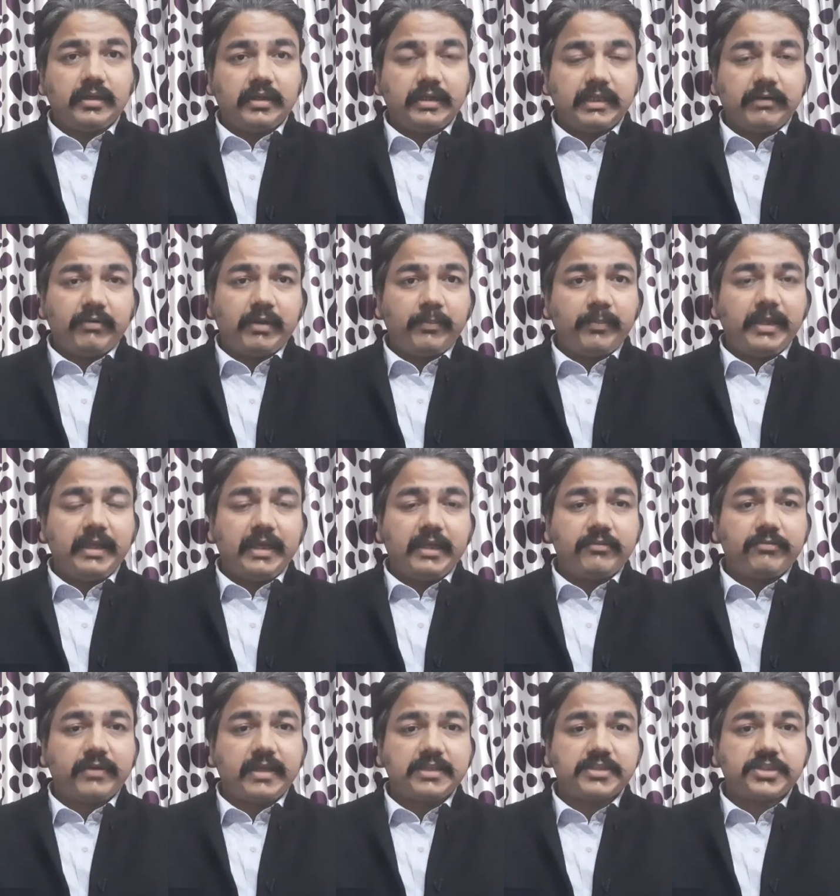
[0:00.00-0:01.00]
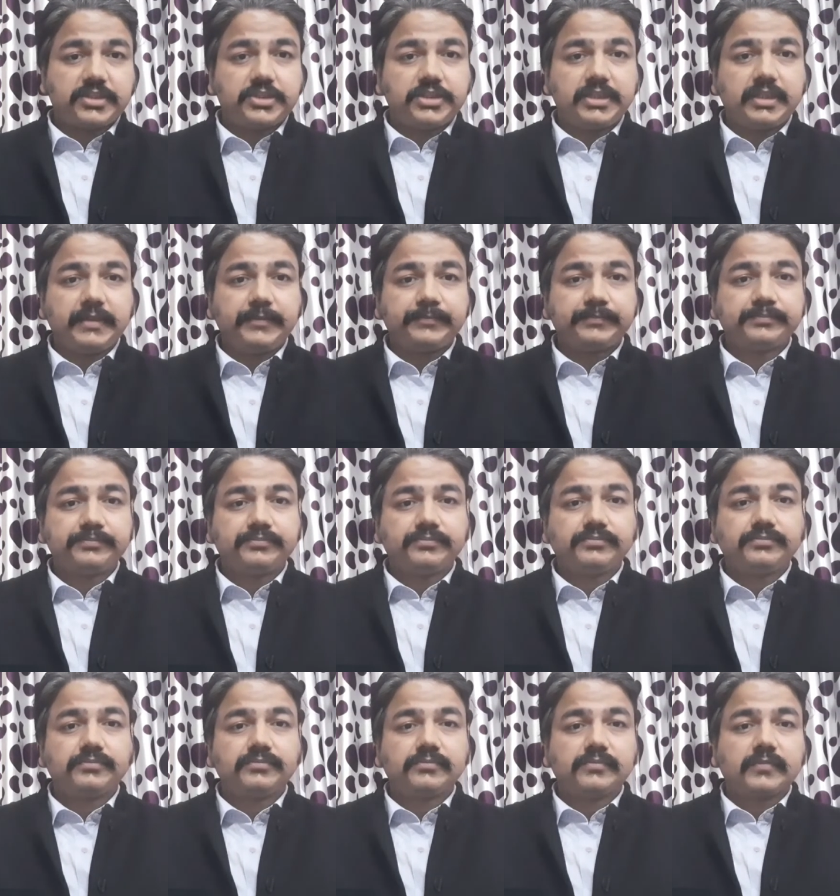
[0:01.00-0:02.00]
developing infrastructure.
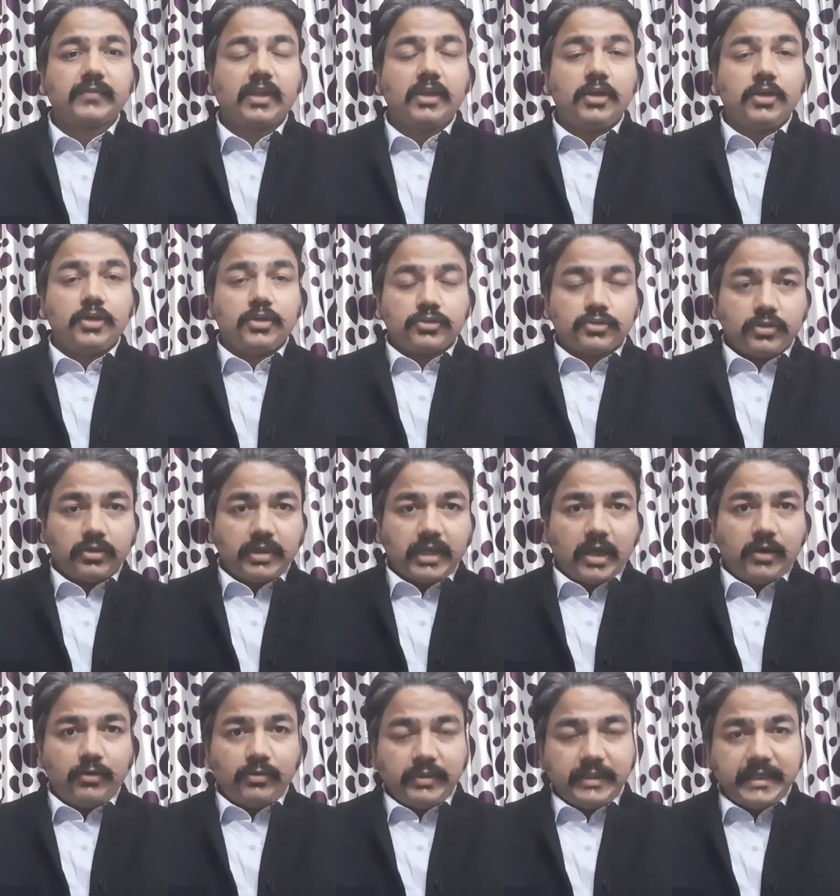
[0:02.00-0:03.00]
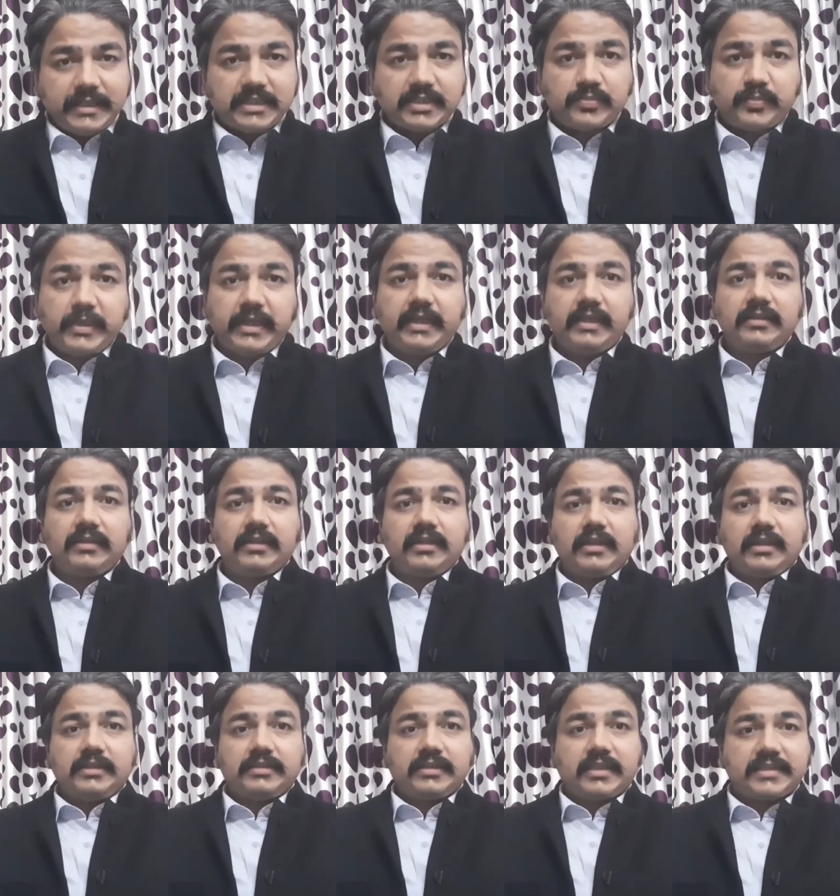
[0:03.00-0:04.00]
So now let's
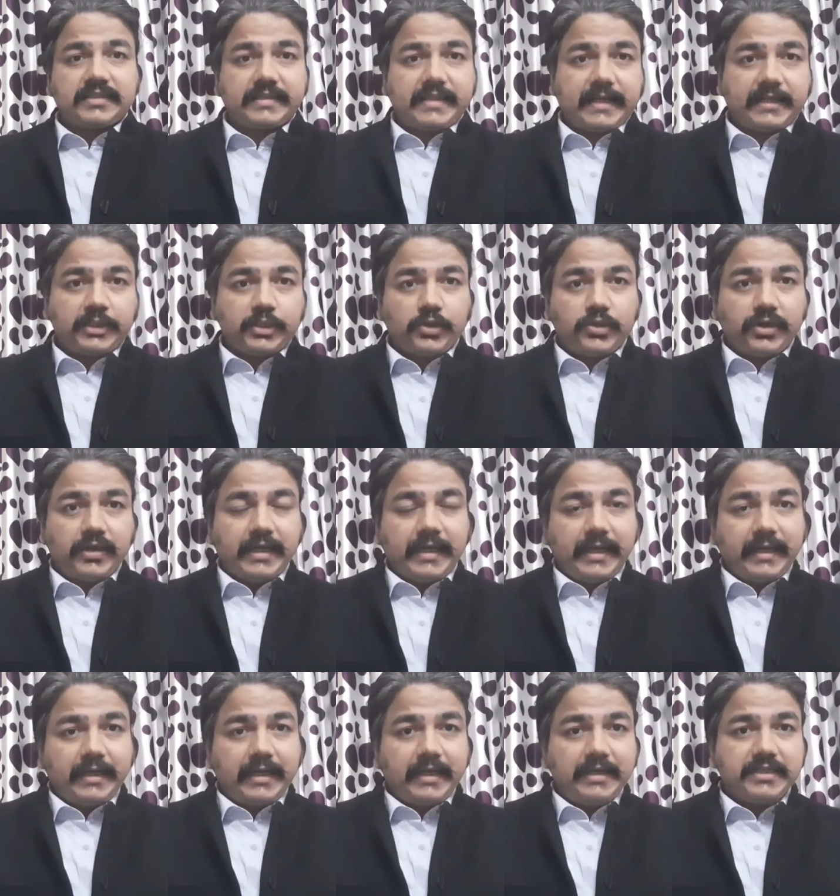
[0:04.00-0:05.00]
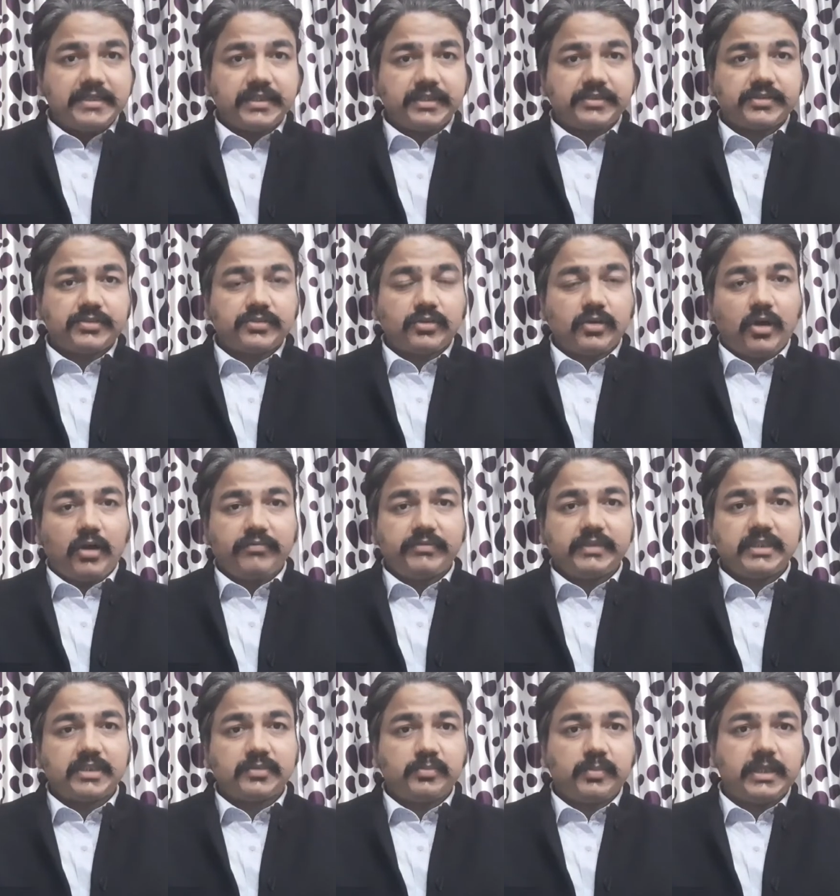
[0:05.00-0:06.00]
begin the sectoral analysis of
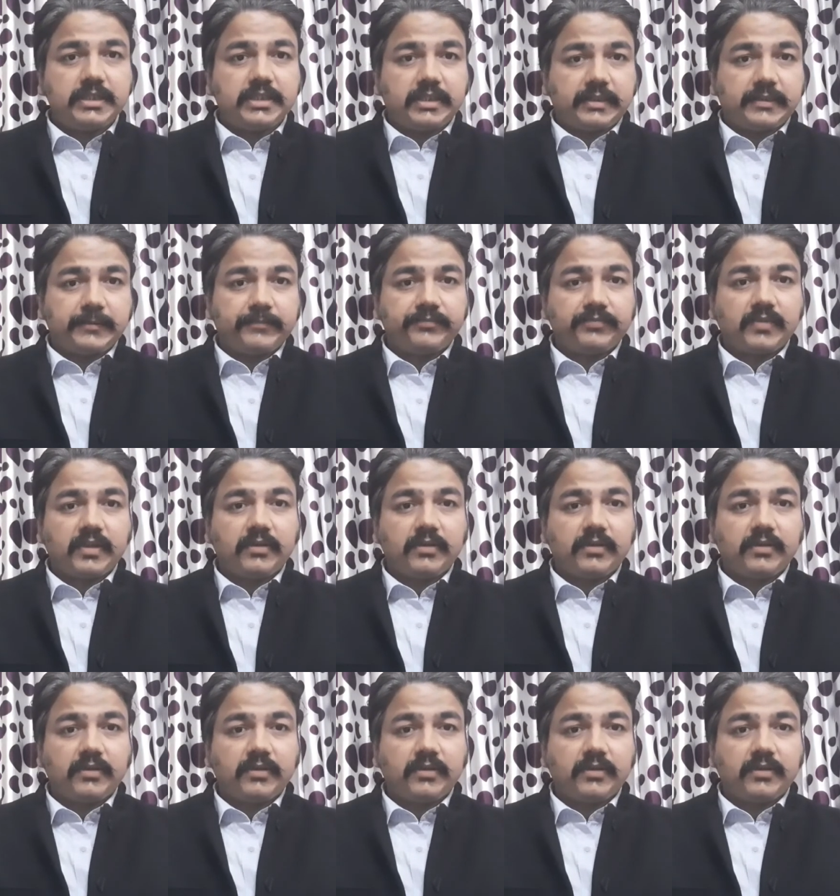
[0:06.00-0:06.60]
this budget.